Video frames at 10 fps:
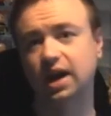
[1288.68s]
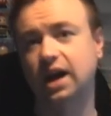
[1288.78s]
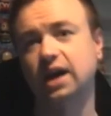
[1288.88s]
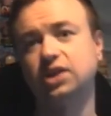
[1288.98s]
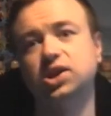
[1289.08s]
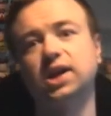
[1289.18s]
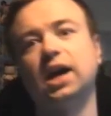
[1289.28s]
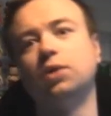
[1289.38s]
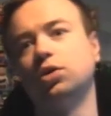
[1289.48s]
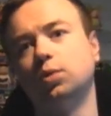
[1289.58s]
and check
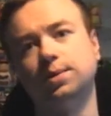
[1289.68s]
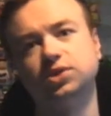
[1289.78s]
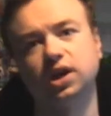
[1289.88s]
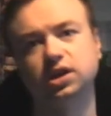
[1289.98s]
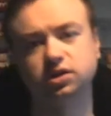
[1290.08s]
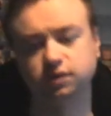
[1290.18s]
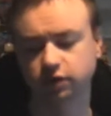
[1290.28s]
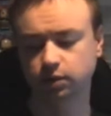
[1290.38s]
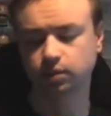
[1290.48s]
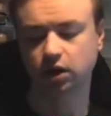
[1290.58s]
out other websites
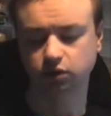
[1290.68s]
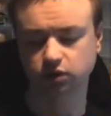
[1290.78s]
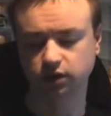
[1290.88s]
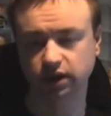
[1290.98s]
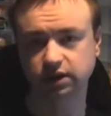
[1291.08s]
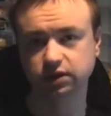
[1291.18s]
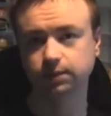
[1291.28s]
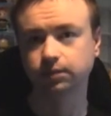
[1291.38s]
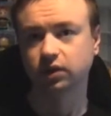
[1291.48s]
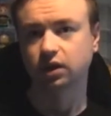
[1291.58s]
for blogs and things
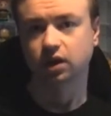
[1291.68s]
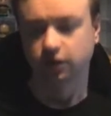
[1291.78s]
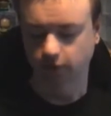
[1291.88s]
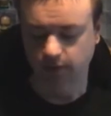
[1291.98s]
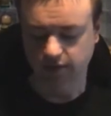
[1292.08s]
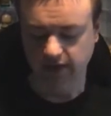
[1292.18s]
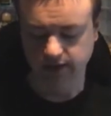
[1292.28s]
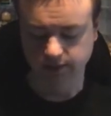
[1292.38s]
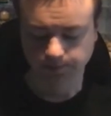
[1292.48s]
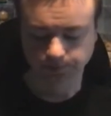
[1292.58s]
from the
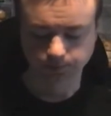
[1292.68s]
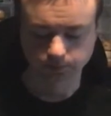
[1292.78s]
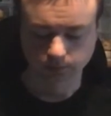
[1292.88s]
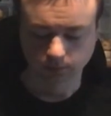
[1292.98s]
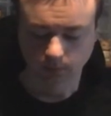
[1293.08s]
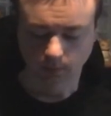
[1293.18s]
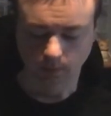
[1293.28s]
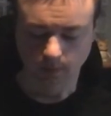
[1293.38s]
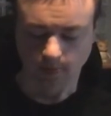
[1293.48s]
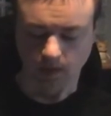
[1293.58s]
event.
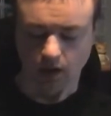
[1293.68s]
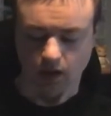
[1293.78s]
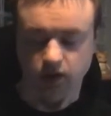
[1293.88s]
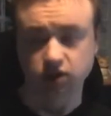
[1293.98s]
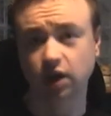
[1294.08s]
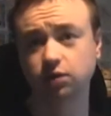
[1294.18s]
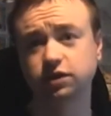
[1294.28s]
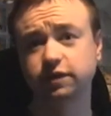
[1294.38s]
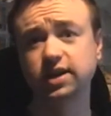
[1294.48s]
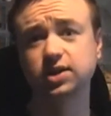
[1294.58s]
So
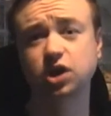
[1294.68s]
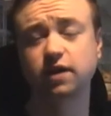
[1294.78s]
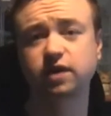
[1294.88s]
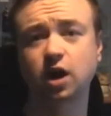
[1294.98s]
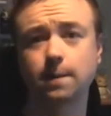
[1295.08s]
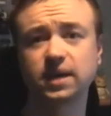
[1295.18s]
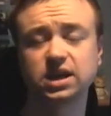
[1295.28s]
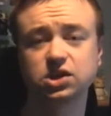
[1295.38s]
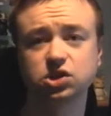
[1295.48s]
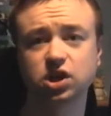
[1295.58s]
to finish off our
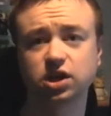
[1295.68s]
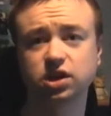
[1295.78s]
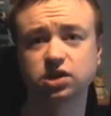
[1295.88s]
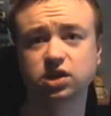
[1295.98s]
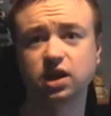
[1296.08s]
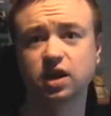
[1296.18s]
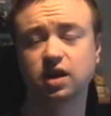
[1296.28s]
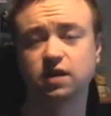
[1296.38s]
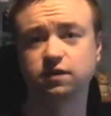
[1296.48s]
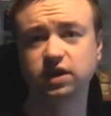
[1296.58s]
Mickey Circus
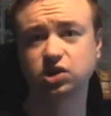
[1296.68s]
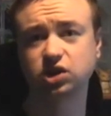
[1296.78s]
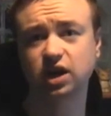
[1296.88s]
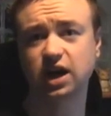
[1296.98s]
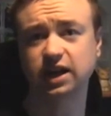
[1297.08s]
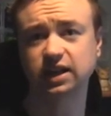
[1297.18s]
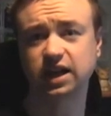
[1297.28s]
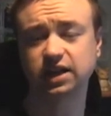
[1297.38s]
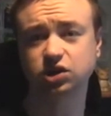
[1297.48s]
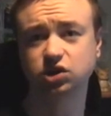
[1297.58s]
feature, I'd
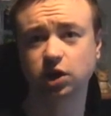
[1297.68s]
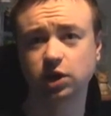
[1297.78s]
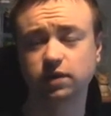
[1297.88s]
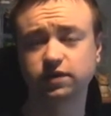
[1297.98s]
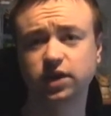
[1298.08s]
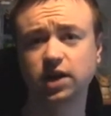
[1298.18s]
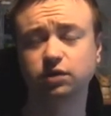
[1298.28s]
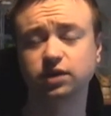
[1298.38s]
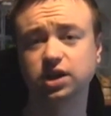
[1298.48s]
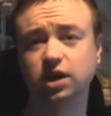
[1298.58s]
like to show you a
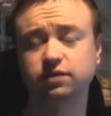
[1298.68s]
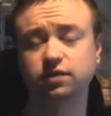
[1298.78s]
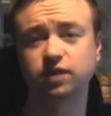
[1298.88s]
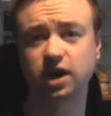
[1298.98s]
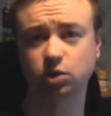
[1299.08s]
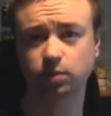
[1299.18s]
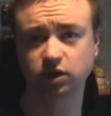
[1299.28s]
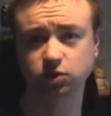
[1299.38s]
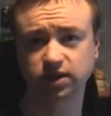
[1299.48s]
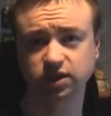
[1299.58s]
final video from
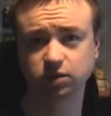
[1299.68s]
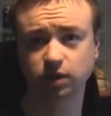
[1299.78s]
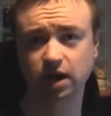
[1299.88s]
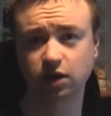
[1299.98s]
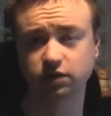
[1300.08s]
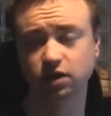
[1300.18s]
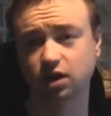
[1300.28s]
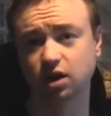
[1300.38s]
Vinylbot 2012